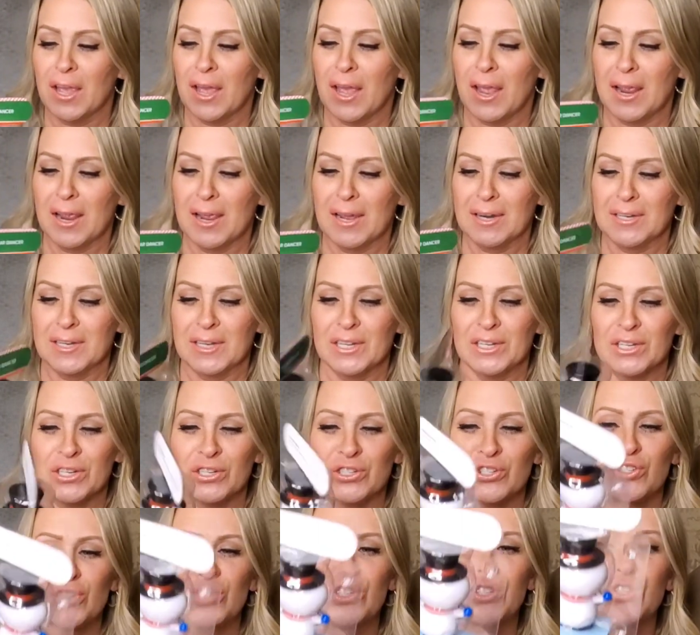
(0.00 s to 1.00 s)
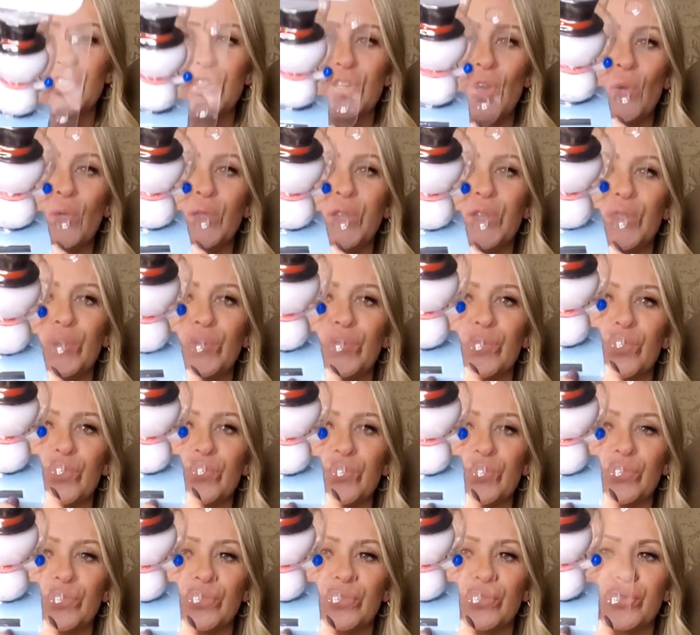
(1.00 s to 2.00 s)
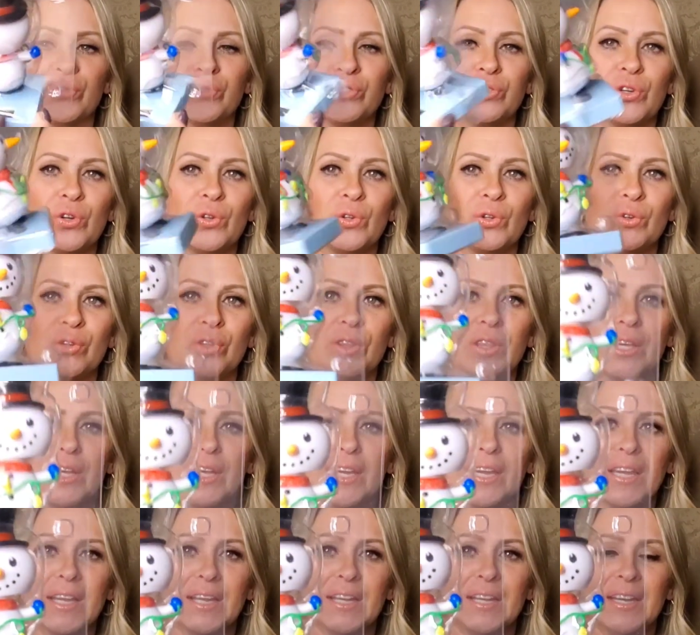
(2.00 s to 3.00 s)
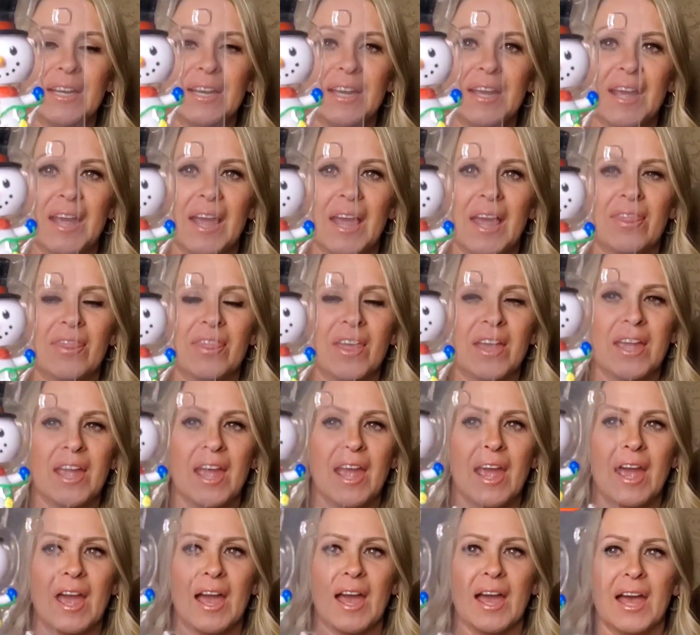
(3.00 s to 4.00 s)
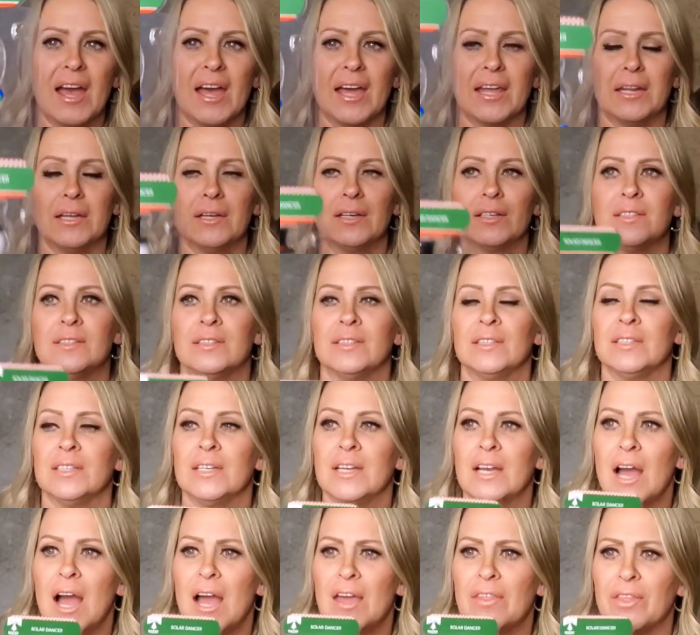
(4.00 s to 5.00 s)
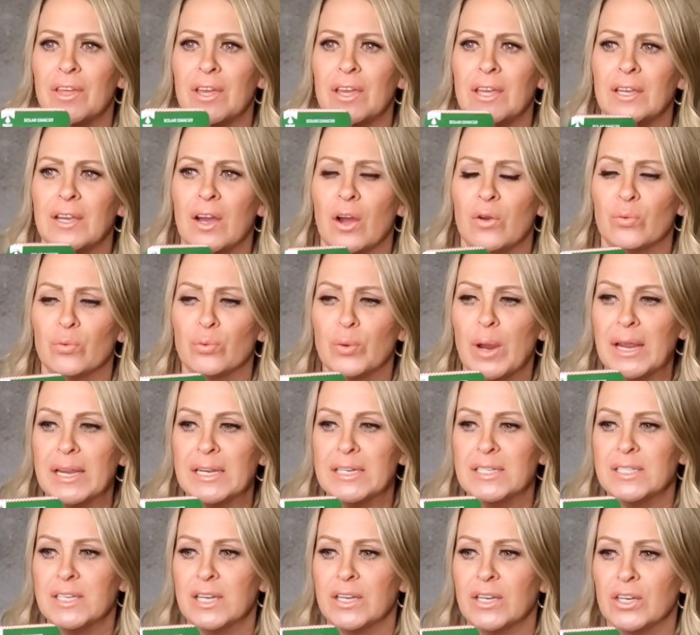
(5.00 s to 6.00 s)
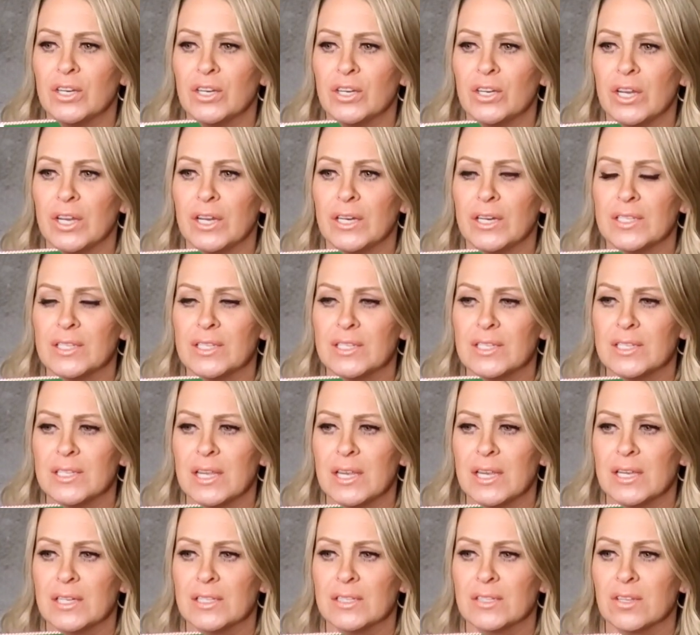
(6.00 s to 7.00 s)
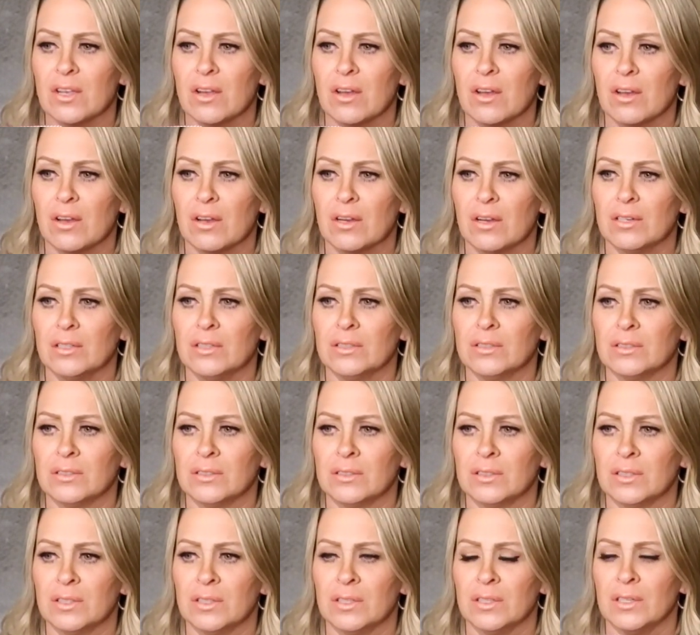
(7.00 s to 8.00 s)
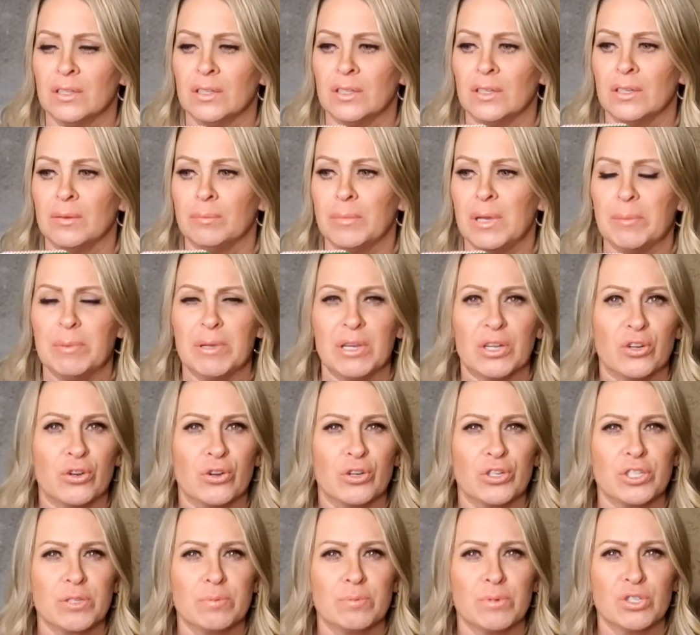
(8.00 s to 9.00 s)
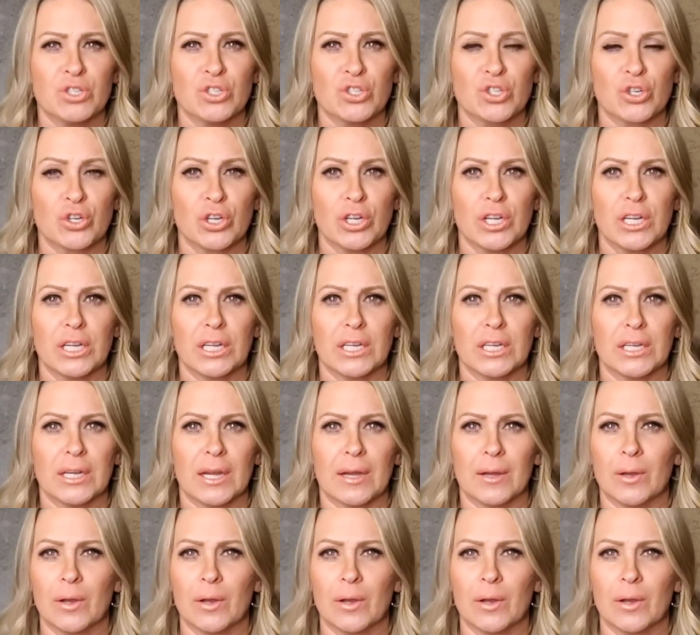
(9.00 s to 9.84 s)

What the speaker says: And it is just so cute. There's a little solar thing. And they had, I think, a reindeer and a Santa, maybe a Christmas tree.